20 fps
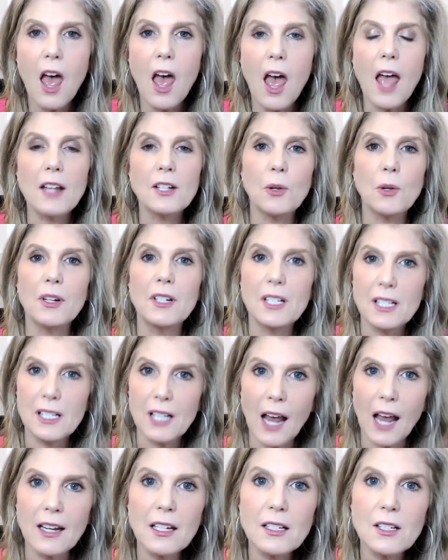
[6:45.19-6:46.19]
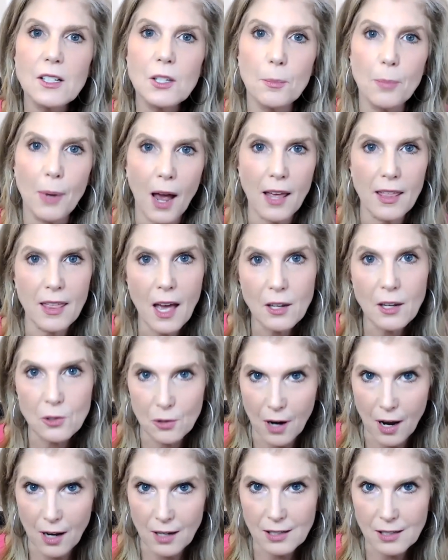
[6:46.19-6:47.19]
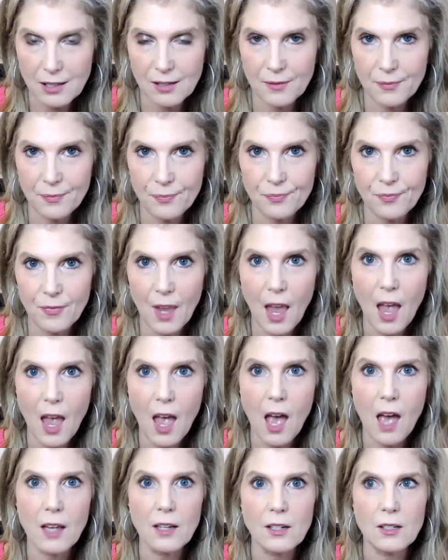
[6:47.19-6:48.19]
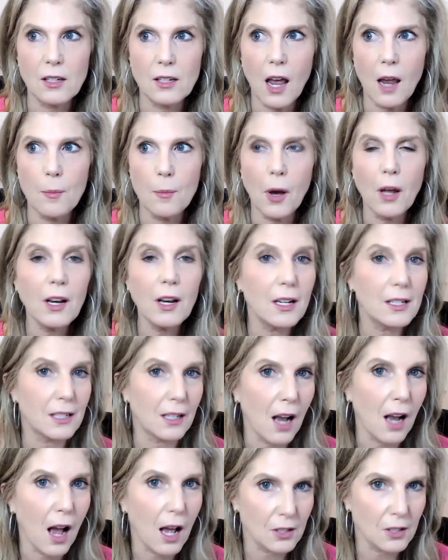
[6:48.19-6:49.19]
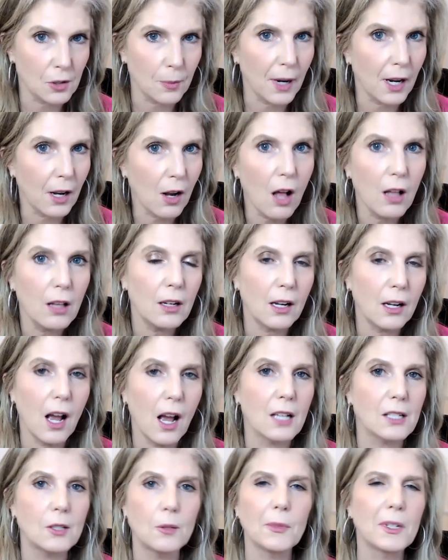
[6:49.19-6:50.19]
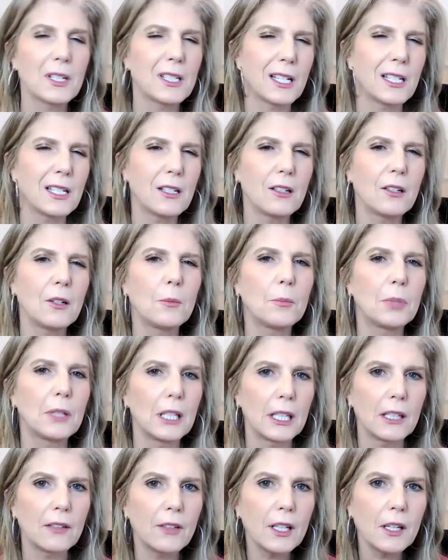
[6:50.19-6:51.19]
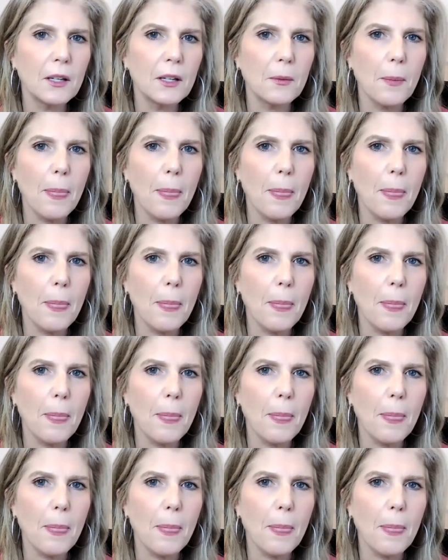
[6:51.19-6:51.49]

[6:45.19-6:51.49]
And so I decided to buy that dress and I bought it as a costume. I call it a costume because I still didn't believe it.